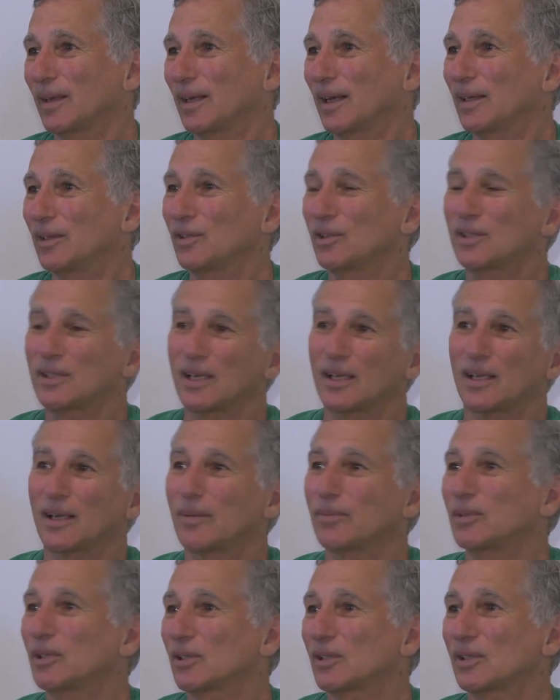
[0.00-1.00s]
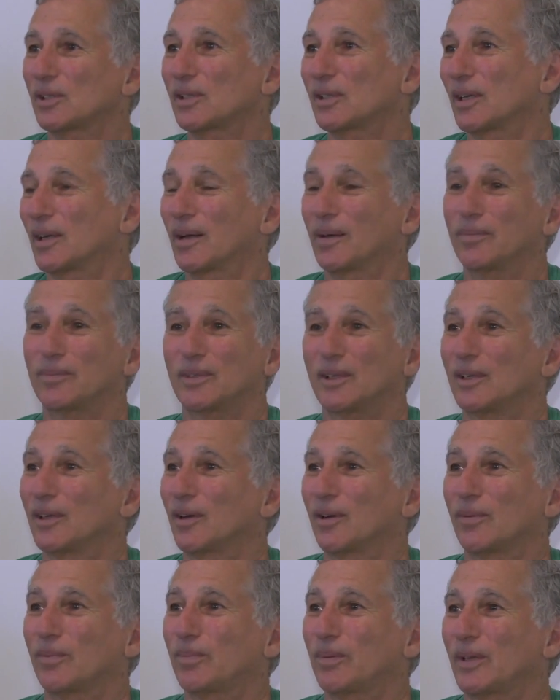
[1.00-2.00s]
and you say, I'm just you
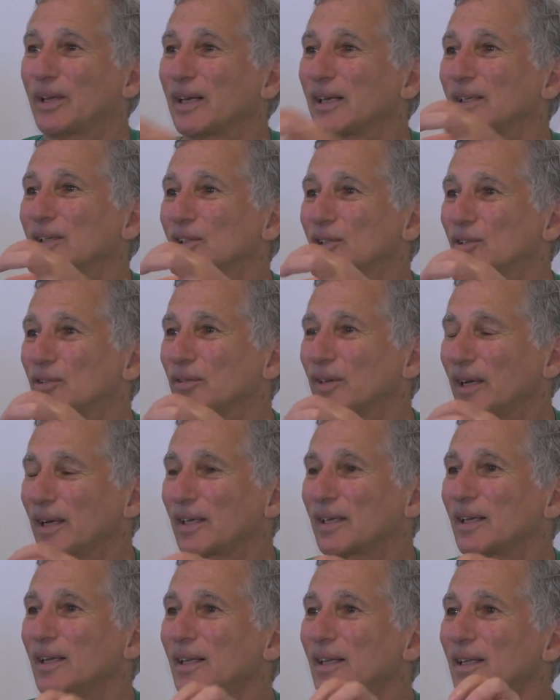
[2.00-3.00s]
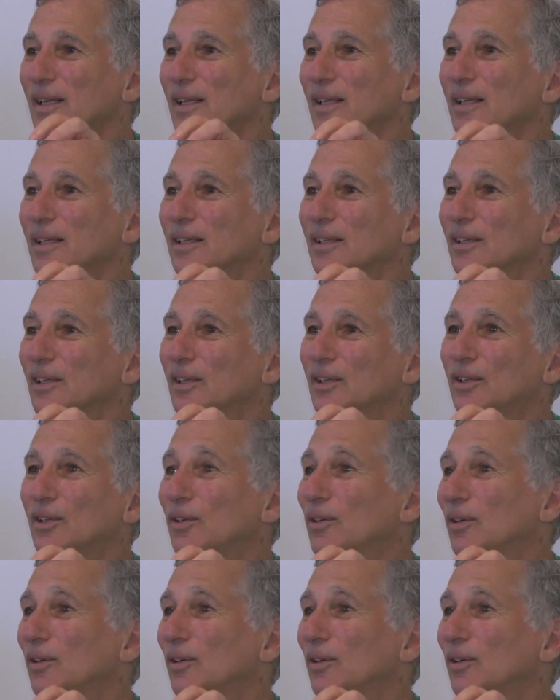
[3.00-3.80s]
know, playing a trick, the